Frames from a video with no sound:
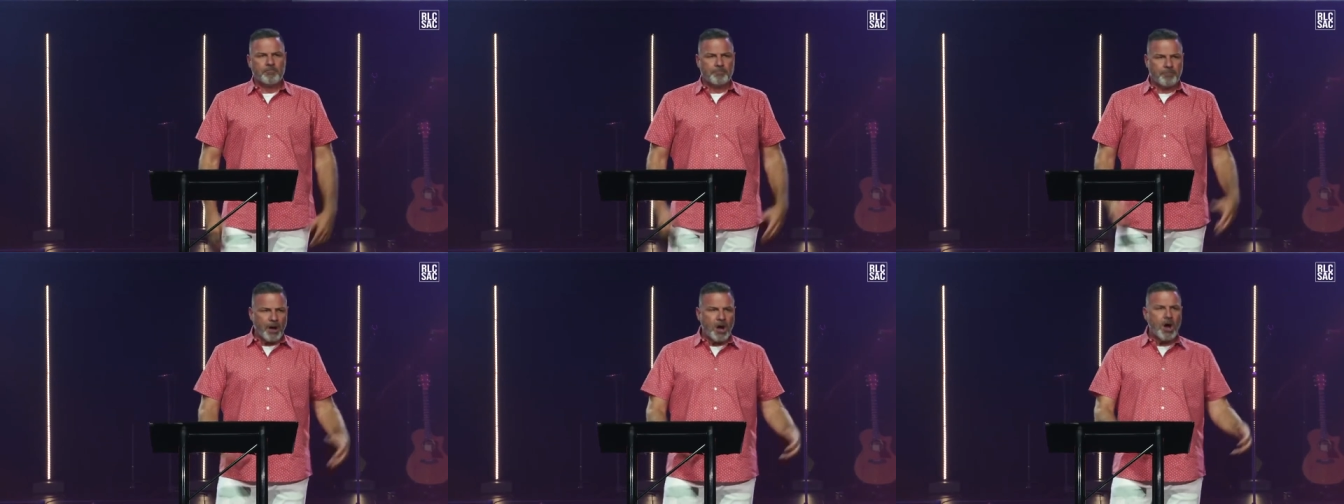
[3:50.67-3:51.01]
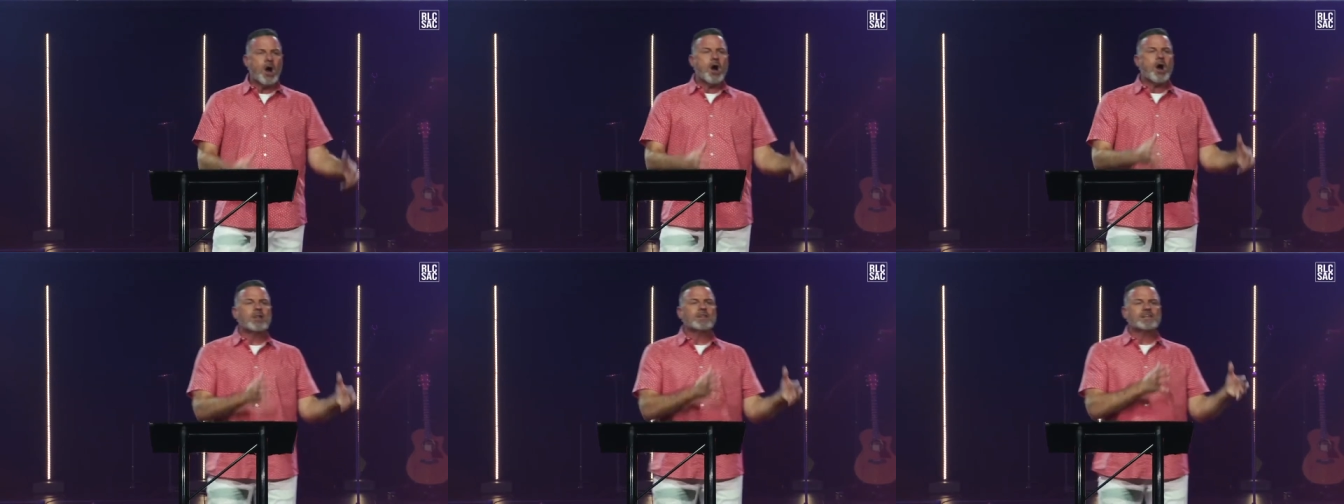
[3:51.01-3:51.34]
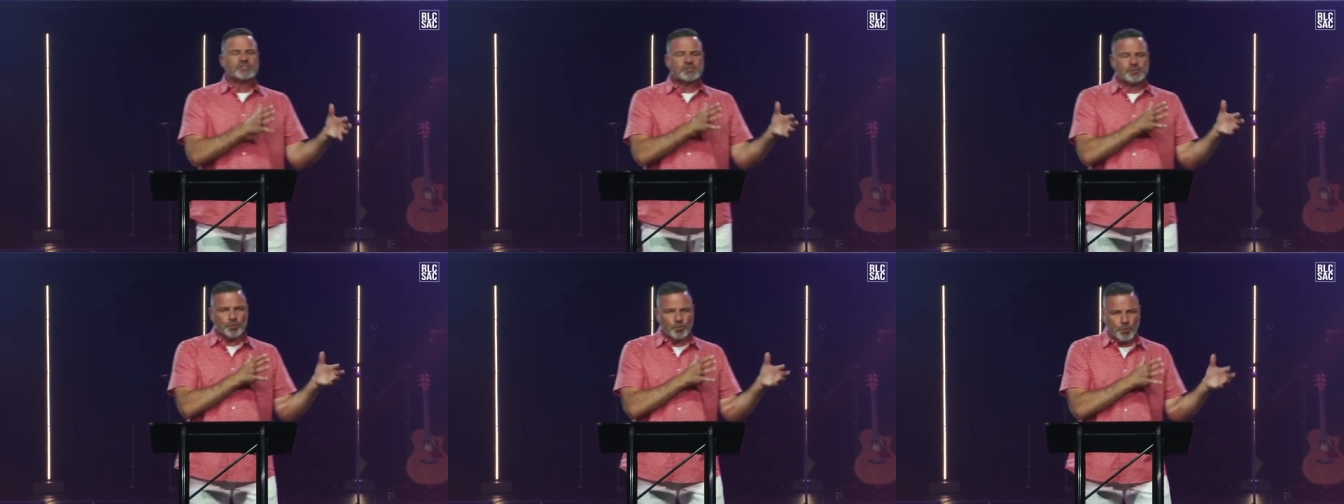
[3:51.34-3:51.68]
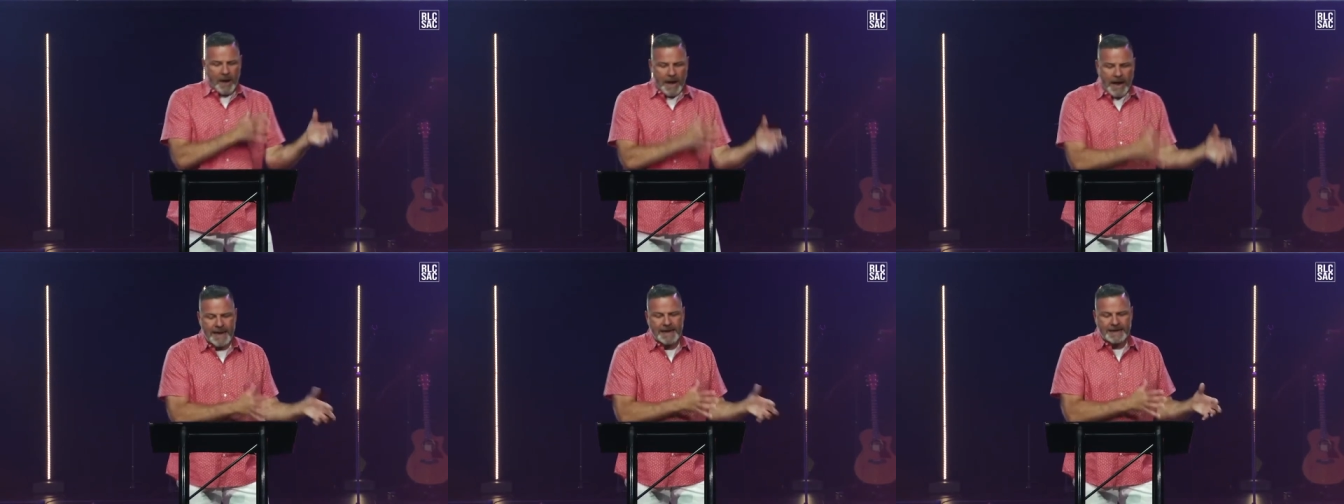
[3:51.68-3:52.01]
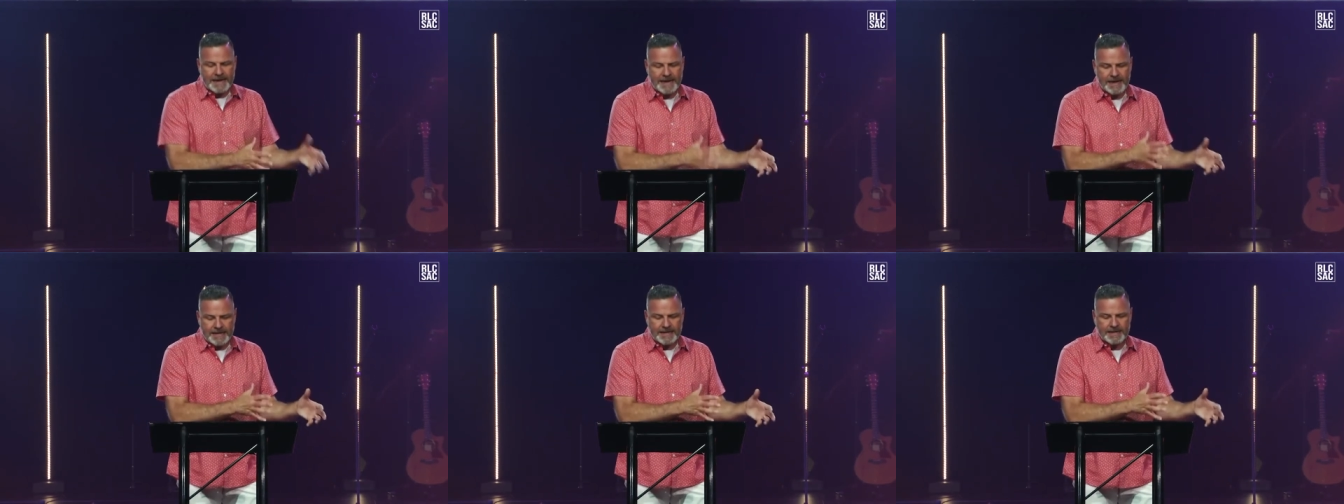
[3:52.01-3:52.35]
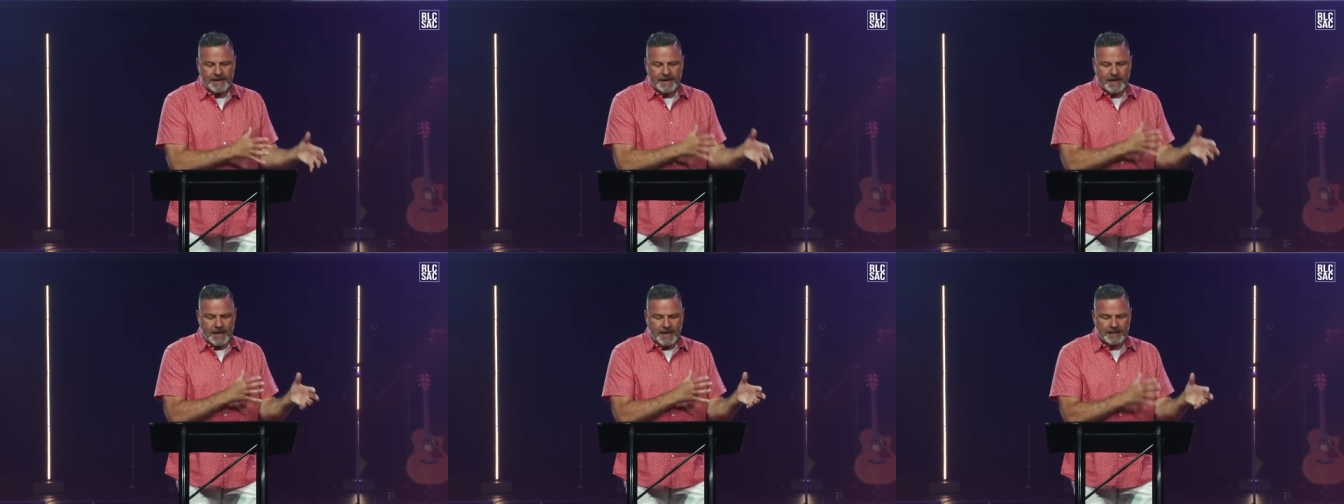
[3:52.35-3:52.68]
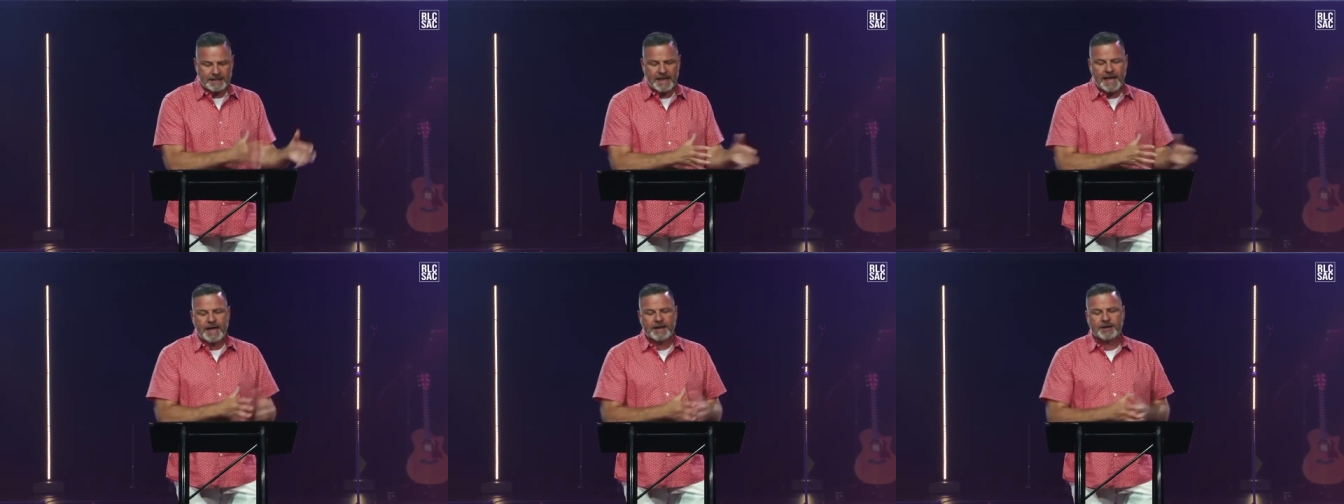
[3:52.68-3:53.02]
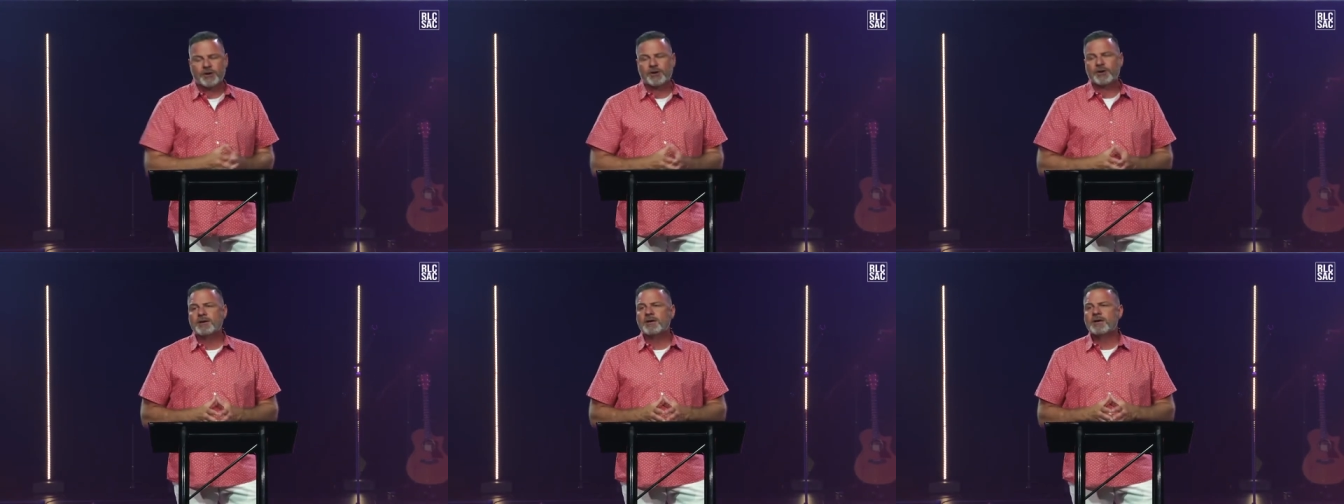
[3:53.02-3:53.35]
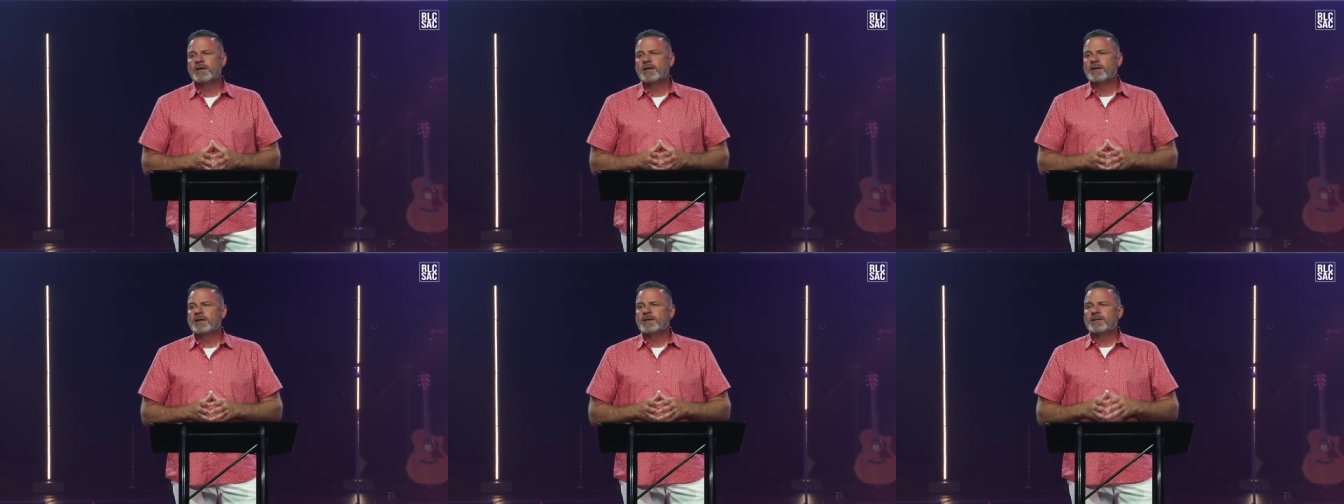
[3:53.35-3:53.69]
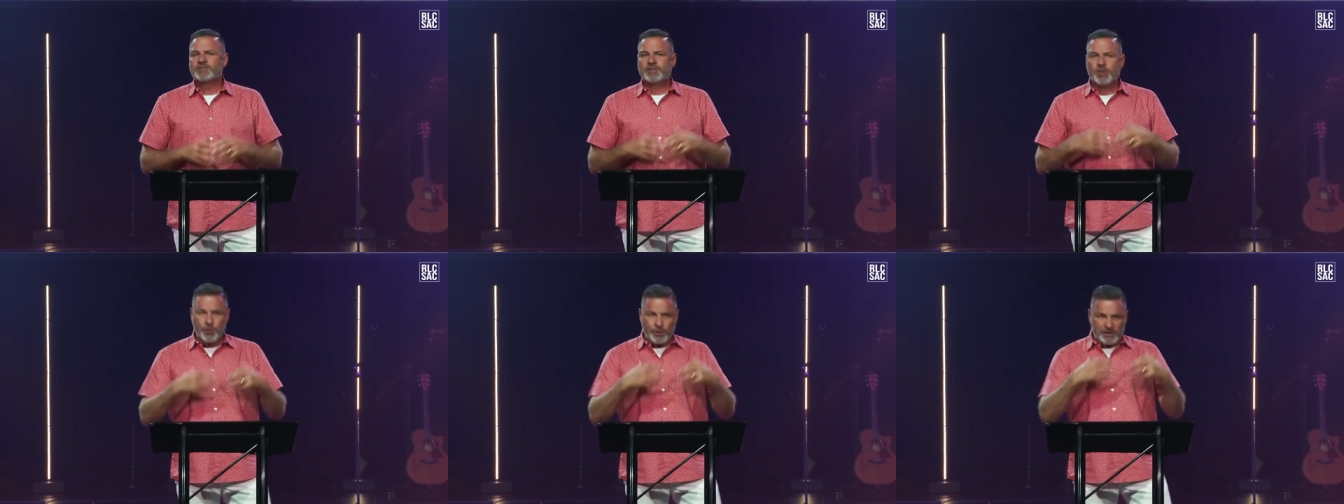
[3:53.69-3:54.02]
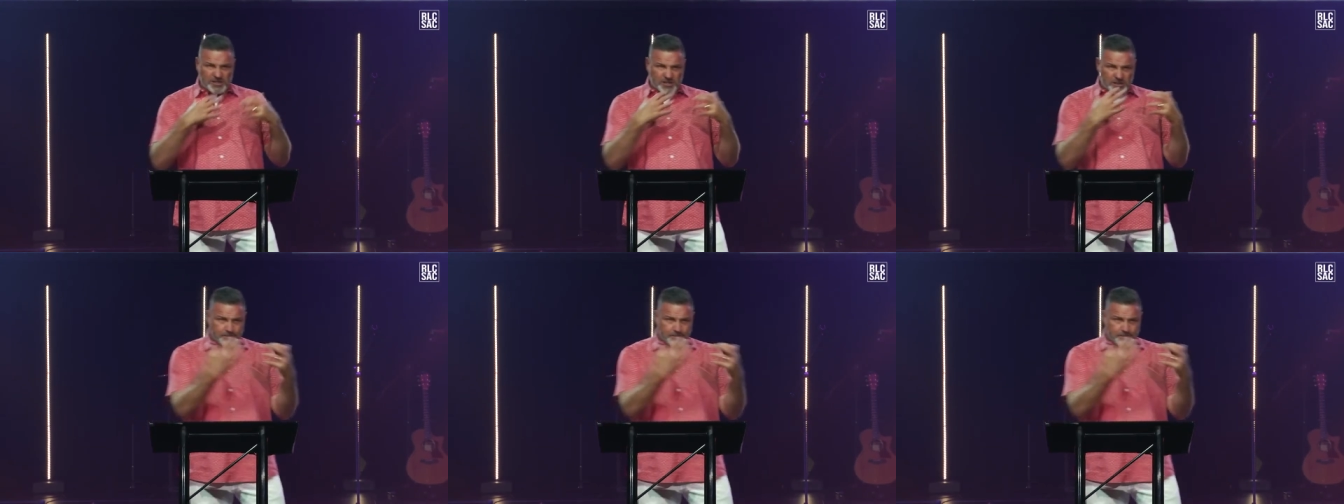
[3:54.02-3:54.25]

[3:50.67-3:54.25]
Paul is writing a letter to his